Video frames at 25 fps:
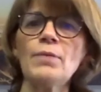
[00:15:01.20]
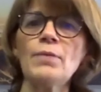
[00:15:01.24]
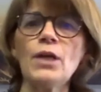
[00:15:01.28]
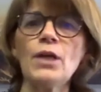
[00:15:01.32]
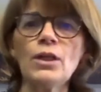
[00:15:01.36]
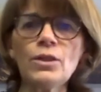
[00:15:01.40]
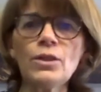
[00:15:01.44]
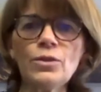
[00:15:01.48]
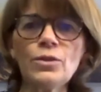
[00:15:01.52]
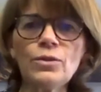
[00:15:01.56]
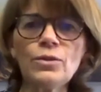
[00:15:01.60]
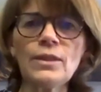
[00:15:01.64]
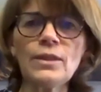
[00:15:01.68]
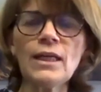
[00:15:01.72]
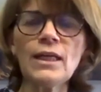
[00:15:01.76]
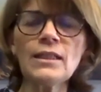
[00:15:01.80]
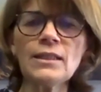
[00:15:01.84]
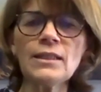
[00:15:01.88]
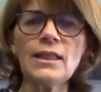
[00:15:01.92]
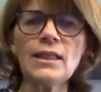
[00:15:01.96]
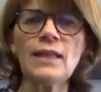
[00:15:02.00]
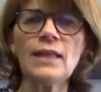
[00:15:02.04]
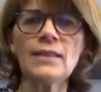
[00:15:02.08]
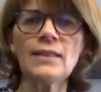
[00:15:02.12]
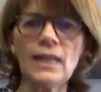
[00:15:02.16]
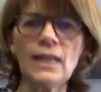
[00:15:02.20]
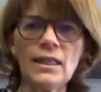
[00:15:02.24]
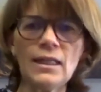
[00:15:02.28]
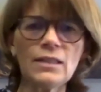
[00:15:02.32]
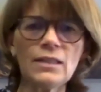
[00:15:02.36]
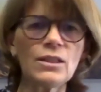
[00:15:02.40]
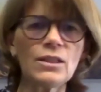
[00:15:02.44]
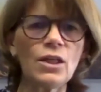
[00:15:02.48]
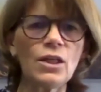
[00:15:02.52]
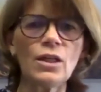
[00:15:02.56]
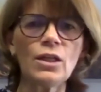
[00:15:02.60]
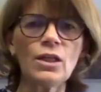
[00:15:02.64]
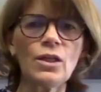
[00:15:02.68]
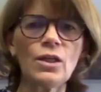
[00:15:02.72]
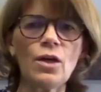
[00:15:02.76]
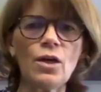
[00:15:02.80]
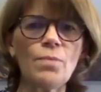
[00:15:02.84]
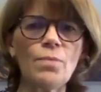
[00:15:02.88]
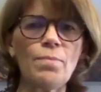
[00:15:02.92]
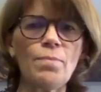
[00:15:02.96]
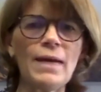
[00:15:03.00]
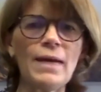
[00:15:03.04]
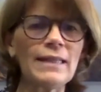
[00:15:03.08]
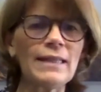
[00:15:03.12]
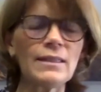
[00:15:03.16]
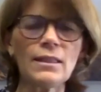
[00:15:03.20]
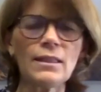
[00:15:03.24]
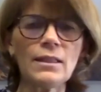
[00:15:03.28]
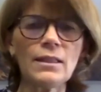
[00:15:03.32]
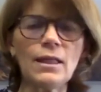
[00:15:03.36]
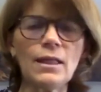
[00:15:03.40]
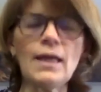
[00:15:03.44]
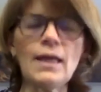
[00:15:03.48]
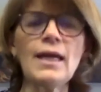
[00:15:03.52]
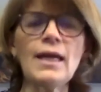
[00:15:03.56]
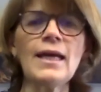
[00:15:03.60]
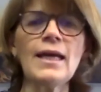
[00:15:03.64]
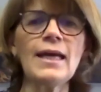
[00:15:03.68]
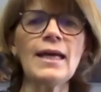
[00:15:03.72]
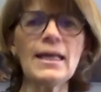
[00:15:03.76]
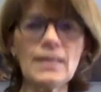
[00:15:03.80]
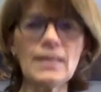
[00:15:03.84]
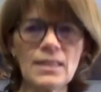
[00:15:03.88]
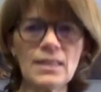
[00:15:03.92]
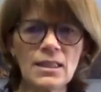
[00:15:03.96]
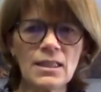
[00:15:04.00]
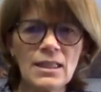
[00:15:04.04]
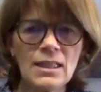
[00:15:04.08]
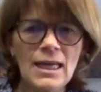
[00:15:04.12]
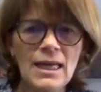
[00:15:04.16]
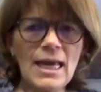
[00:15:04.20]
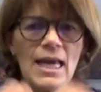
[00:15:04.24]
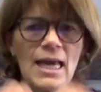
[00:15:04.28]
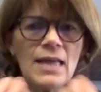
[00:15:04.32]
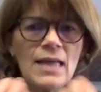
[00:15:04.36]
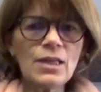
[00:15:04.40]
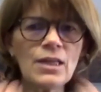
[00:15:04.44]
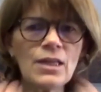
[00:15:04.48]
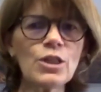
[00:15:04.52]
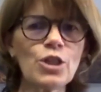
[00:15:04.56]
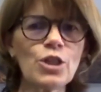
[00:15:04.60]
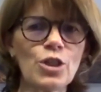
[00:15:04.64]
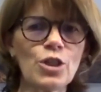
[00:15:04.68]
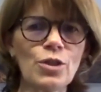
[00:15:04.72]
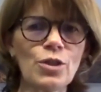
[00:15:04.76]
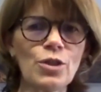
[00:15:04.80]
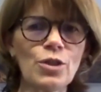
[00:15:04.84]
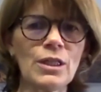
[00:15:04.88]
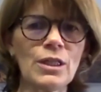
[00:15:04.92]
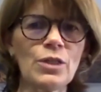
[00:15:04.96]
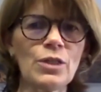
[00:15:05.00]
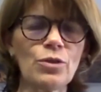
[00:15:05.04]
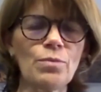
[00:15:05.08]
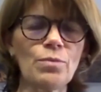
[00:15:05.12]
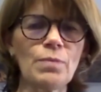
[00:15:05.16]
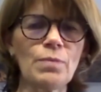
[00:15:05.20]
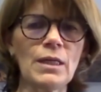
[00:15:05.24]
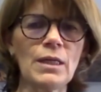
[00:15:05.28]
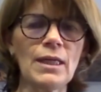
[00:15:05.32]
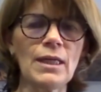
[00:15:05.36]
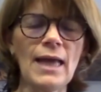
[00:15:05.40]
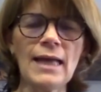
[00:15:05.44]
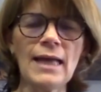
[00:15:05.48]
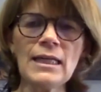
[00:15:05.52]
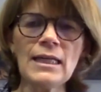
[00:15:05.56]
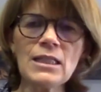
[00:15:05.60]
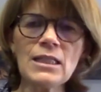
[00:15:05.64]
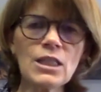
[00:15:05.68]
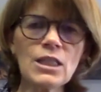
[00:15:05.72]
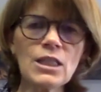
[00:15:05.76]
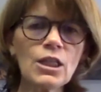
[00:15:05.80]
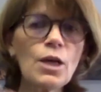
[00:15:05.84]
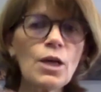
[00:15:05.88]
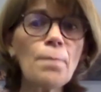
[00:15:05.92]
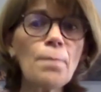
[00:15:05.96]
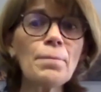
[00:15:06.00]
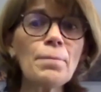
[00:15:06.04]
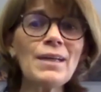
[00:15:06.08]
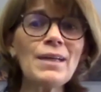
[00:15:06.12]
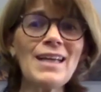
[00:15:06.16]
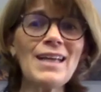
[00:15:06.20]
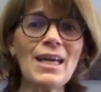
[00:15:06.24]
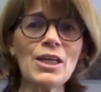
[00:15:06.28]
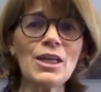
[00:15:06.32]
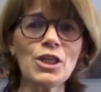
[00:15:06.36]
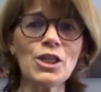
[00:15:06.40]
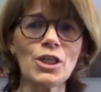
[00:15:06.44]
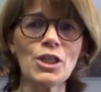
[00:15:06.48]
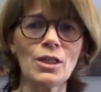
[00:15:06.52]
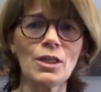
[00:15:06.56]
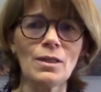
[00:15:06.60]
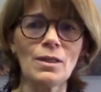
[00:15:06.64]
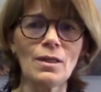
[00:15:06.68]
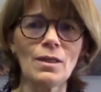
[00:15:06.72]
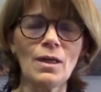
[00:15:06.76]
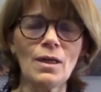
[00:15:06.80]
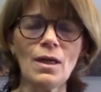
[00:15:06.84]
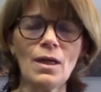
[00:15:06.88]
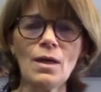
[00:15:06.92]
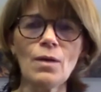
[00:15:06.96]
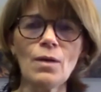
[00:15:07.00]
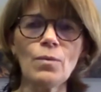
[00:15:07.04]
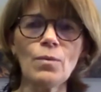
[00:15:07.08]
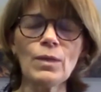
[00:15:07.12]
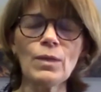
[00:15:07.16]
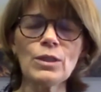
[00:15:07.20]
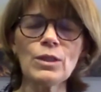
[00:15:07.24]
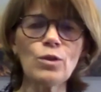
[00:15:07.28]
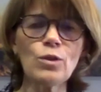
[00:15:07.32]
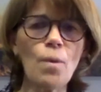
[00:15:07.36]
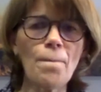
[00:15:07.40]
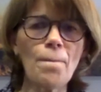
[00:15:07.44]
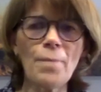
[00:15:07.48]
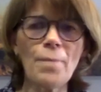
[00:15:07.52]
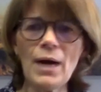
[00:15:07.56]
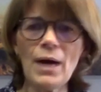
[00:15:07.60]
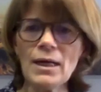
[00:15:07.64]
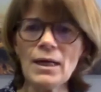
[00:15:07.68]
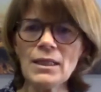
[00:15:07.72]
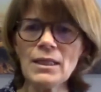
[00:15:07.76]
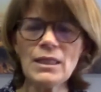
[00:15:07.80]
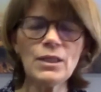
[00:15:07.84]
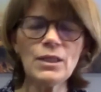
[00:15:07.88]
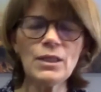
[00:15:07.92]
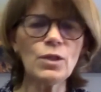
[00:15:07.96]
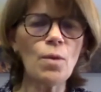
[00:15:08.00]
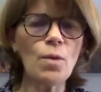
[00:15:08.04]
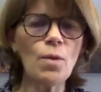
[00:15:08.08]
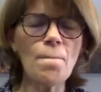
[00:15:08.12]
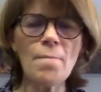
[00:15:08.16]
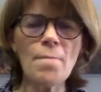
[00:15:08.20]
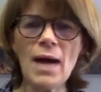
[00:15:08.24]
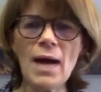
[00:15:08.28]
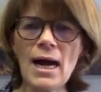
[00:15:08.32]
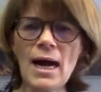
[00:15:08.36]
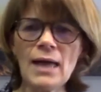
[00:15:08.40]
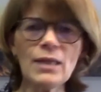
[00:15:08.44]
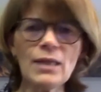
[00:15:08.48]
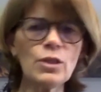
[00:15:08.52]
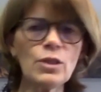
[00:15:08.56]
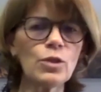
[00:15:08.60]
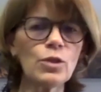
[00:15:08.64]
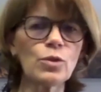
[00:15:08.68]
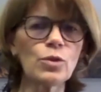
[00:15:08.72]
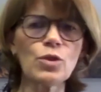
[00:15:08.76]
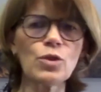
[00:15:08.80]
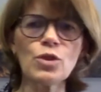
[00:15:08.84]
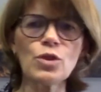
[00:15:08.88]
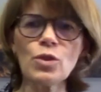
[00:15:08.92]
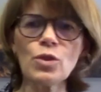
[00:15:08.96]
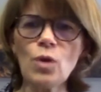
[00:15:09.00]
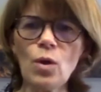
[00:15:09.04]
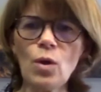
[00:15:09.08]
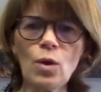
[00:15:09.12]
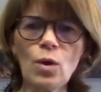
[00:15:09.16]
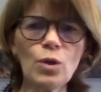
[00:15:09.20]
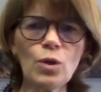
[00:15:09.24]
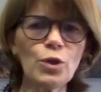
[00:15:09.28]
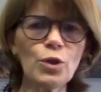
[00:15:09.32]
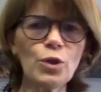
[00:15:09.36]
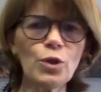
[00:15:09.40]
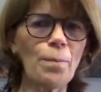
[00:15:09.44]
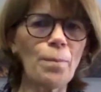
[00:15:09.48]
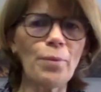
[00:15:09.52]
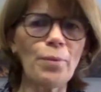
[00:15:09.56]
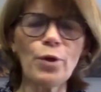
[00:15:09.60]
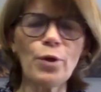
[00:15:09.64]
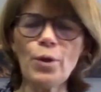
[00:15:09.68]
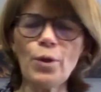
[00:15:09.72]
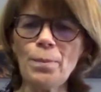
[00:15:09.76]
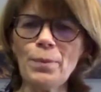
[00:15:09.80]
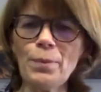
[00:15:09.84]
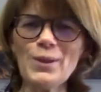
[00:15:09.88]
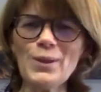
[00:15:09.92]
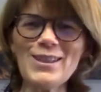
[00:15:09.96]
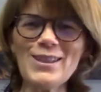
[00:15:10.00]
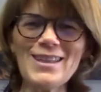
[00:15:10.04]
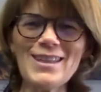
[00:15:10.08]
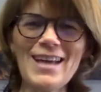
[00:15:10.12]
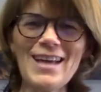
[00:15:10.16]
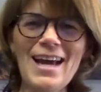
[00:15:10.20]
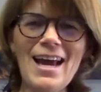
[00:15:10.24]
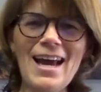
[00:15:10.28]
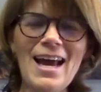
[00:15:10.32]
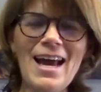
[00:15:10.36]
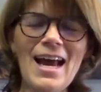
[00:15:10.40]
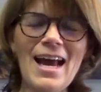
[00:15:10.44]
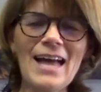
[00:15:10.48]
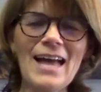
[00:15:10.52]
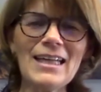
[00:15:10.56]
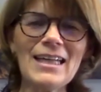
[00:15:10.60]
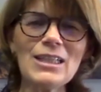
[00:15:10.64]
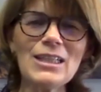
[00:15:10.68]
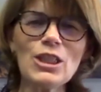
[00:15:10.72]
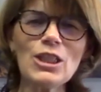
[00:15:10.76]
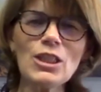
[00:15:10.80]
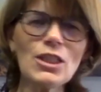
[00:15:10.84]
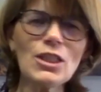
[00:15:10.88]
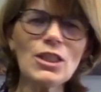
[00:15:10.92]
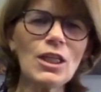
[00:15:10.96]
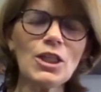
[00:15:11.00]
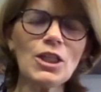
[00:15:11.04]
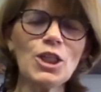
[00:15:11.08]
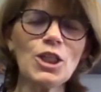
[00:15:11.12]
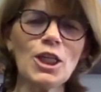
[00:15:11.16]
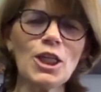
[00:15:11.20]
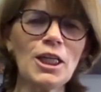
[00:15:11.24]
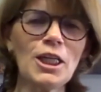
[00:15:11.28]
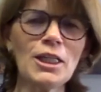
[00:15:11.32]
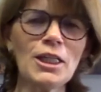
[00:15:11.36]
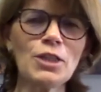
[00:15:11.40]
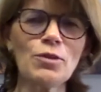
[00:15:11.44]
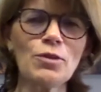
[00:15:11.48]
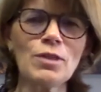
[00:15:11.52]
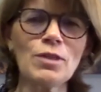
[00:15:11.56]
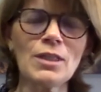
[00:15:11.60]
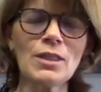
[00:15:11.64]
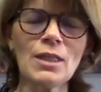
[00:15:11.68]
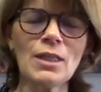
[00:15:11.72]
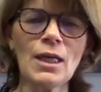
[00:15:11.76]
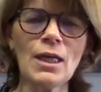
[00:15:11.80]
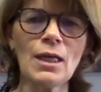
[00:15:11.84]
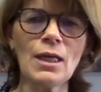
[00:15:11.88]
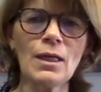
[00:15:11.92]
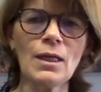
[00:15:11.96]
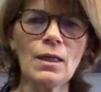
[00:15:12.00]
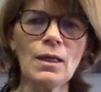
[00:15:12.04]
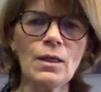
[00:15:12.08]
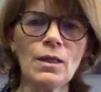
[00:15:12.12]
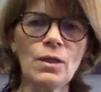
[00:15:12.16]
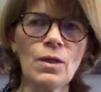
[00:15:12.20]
going to do this and then it's going to go better. It's an inner journey to me. And it's a combination with your body, your mind, your soul, your purpose. And it's such an interesting,